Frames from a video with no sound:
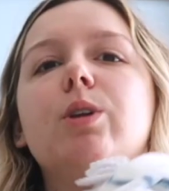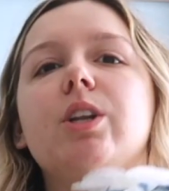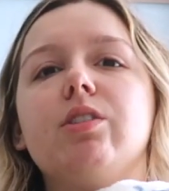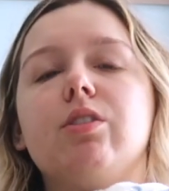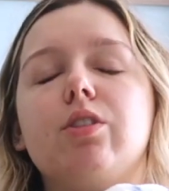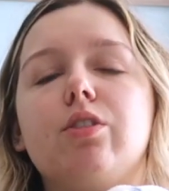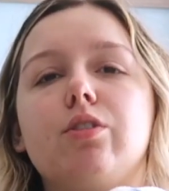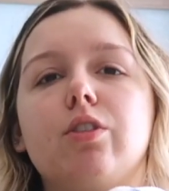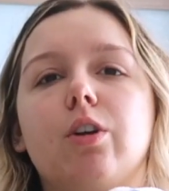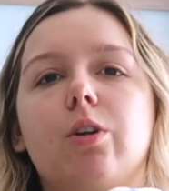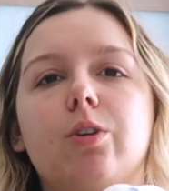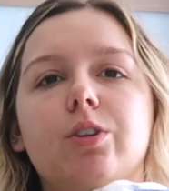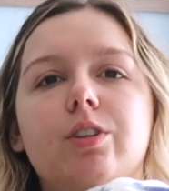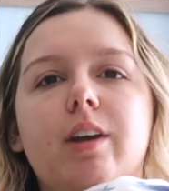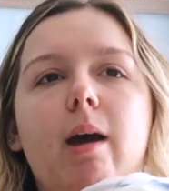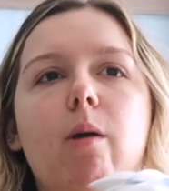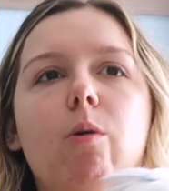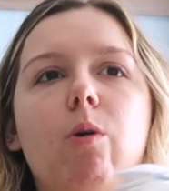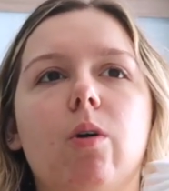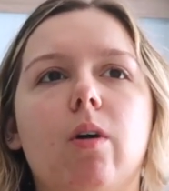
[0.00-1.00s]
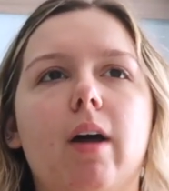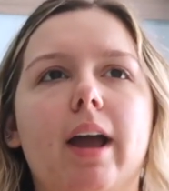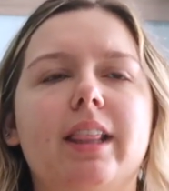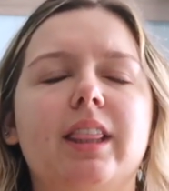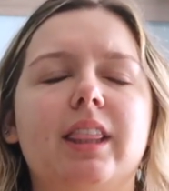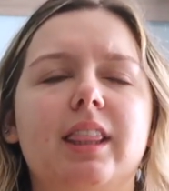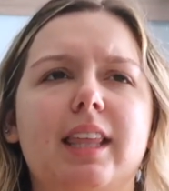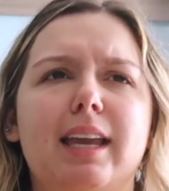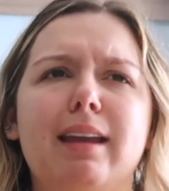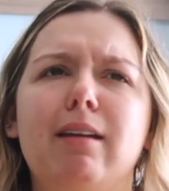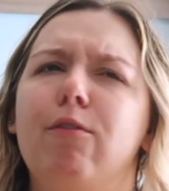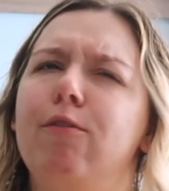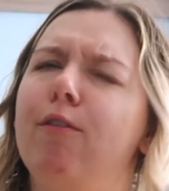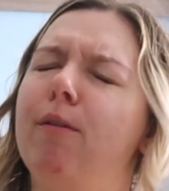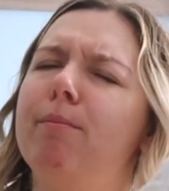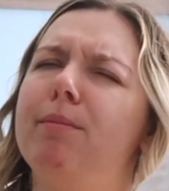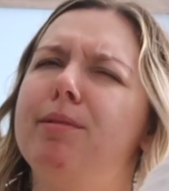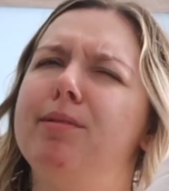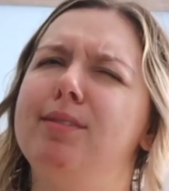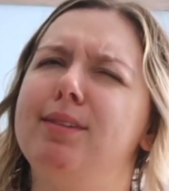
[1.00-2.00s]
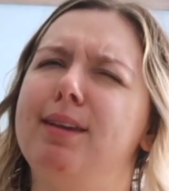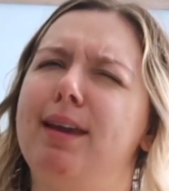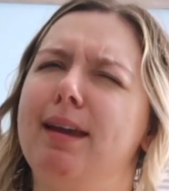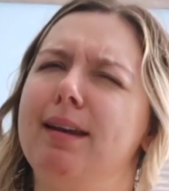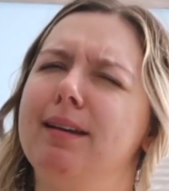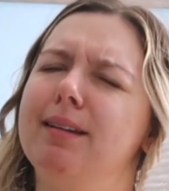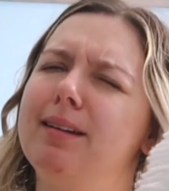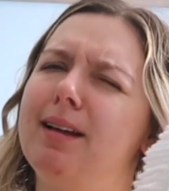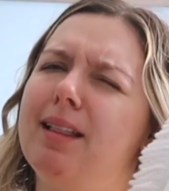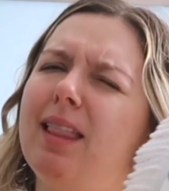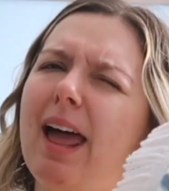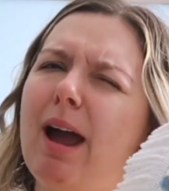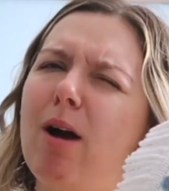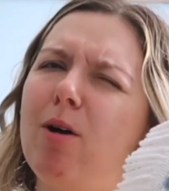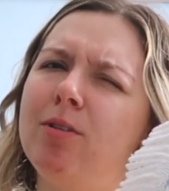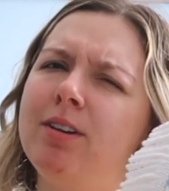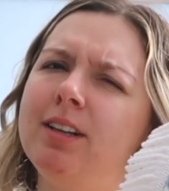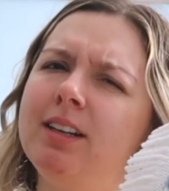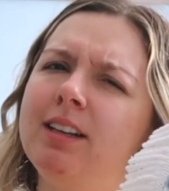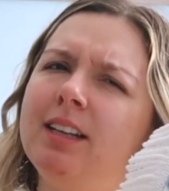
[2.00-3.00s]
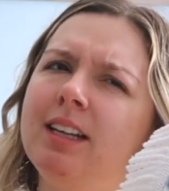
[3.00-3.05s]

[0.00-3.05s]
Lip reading: one is a circle towel, I think from SoundCloud.